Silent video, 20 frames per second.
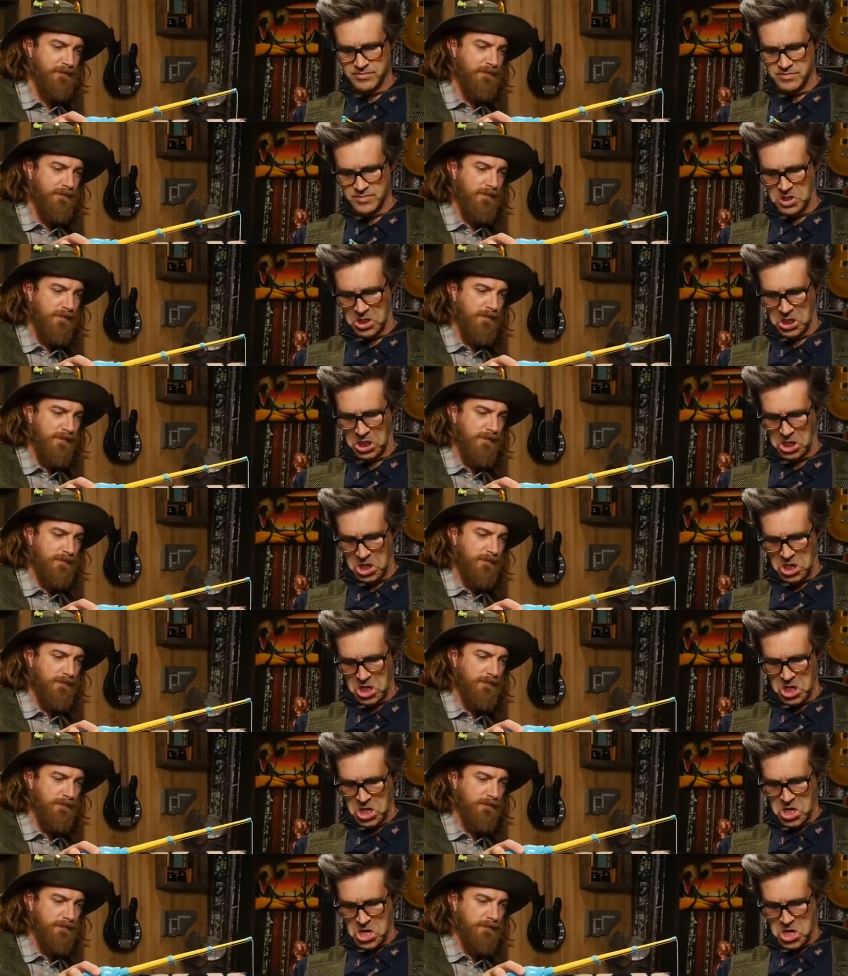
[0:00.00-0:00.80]

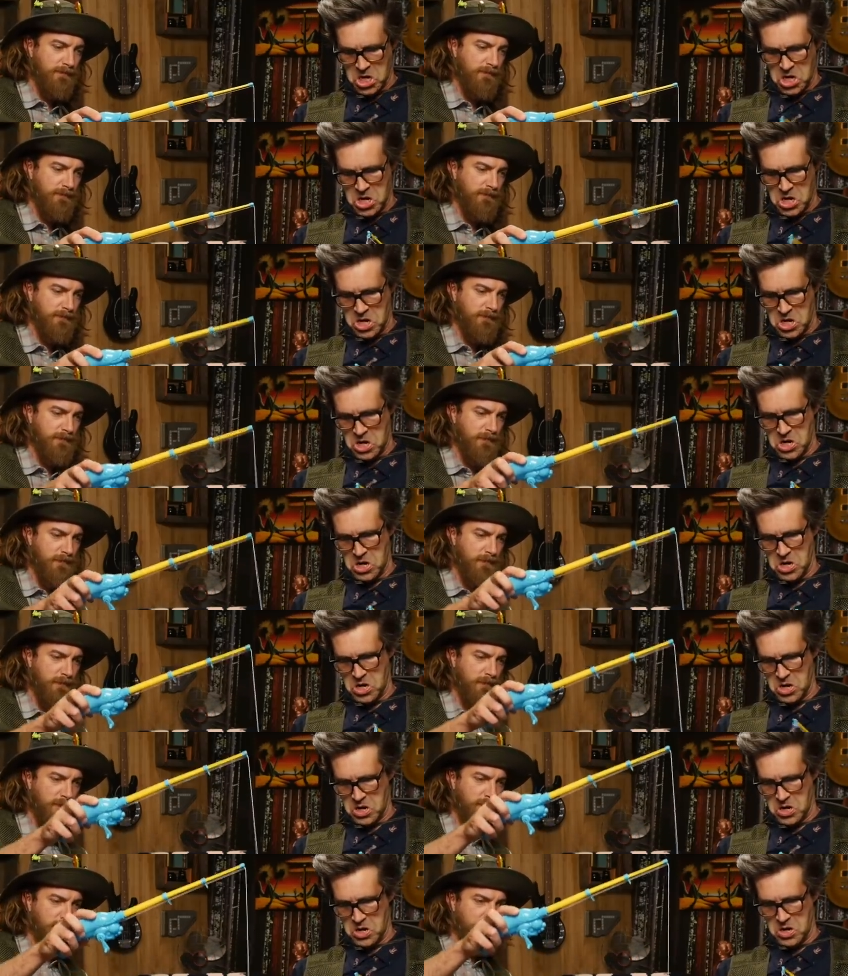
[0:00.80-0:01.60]

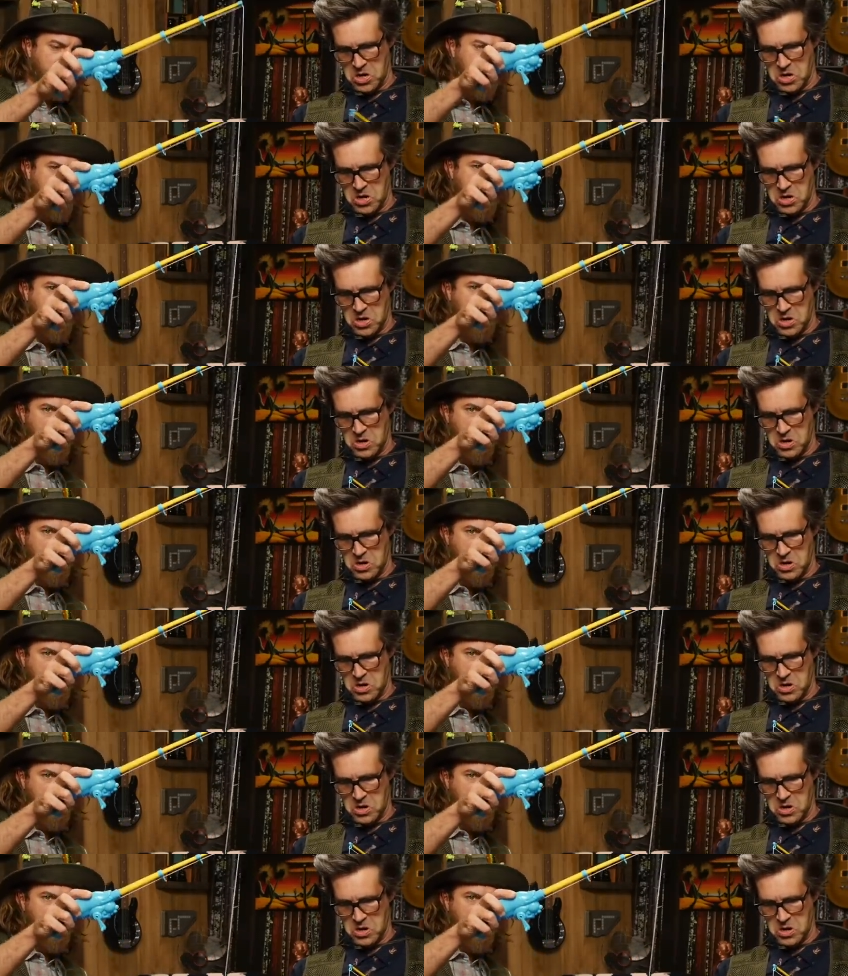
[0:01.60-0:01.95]
No one is speaking in this clip.